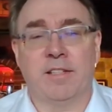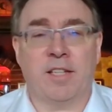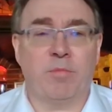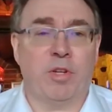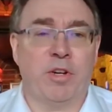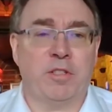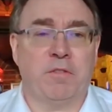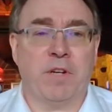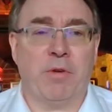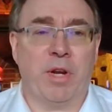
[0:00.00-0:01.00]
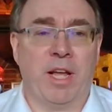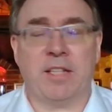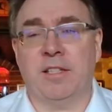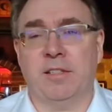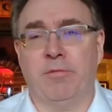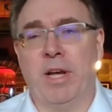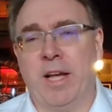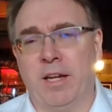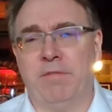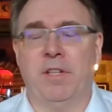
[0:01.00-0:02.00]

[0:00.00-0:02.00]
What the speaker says: Some lawyers are very reluctant. Well,